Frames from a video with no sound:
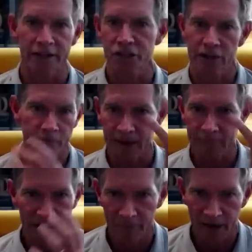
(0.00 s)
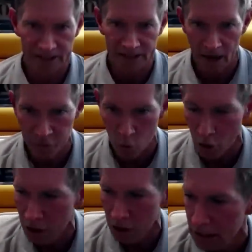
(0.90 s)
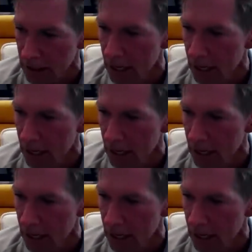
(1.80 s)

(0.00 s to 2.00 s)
and she made me give my top four.